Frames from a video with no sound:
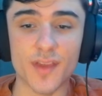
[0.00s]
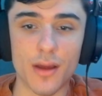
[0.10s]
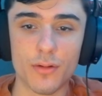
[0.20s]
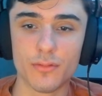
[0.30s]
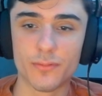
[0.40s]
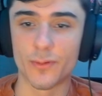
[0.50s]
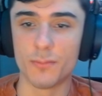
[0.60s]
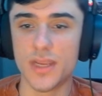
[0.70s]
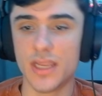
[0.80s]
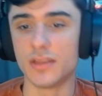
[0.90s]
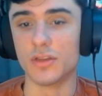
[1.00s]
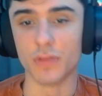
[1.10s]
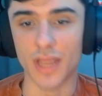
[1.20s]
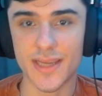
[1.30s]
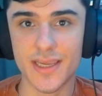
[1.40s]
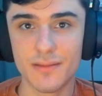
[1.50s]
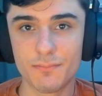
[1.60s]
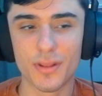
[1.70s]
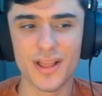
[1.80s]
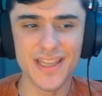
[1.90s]
out from me and you like it,
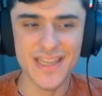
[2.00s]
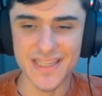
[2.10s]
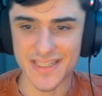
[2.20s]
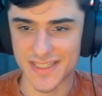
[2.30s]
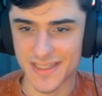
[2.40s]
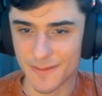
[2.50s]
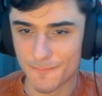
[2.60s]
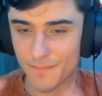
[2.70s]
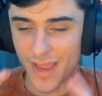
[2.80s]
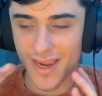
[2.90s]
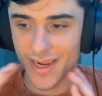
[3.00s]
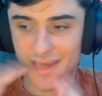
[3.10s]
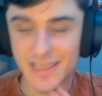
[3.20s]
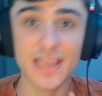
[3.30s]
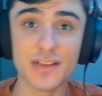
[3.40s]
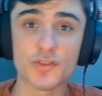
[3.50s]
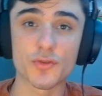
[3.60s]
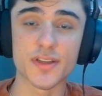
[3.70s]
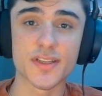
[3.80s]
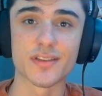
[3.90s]
please, I can't
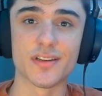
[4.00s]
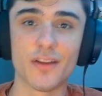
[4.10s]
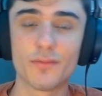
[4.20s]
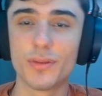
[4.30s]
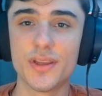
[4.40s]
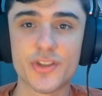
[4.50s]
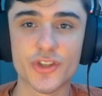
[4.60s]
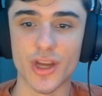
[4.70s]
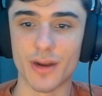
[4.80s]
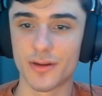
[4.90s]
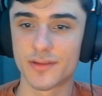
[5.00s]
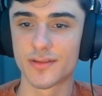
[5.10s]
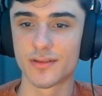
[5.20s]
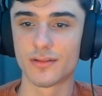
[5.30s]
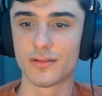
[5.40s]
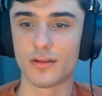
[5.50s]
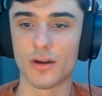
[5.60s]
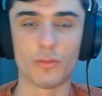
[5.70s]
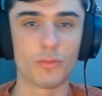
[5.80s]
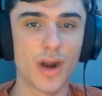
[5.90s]
stress this enough, please share it
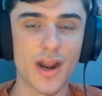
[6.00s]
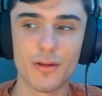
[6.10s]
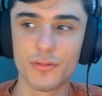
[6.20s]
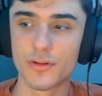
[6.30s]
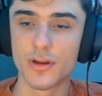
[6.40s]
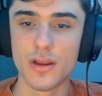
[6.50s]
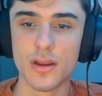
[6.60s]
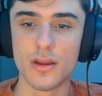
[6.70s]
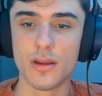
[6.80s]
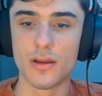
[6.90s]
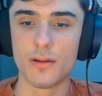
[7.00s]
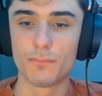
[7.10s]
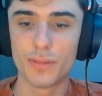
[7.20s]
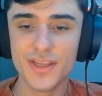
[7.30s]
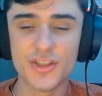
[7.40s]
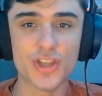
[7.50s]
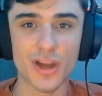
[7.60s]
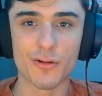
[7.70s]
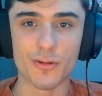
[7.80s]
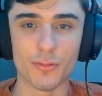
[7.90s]
around. Please
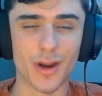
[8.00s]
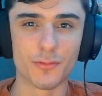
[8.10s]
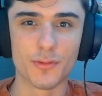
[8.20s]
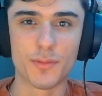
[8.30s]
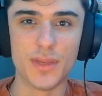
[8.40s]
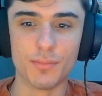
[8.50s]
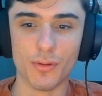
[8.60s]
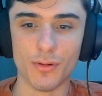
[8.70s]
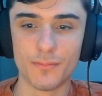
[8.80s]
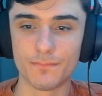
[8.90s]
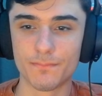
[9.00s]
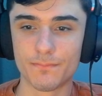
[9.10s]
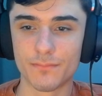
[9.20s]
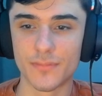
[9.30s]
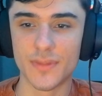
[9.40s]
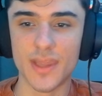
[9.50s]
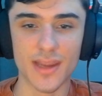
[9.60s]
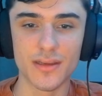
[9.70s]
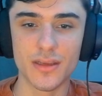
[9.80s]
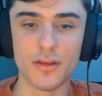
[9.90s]
share it around with people
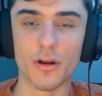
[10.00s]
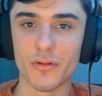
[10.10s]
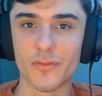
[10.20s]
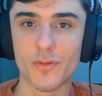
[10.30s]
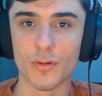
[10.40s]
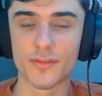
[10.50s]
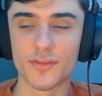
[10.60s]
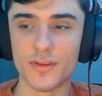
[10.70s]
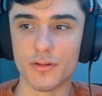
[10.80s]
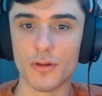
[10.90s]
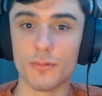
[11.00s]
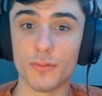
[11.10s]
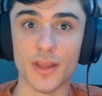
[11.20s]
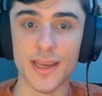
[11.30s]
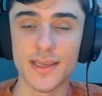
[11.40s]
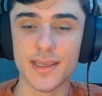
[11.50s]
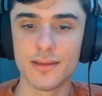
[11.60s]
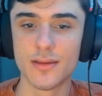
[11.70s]
that, you know, of course, you know, will like it.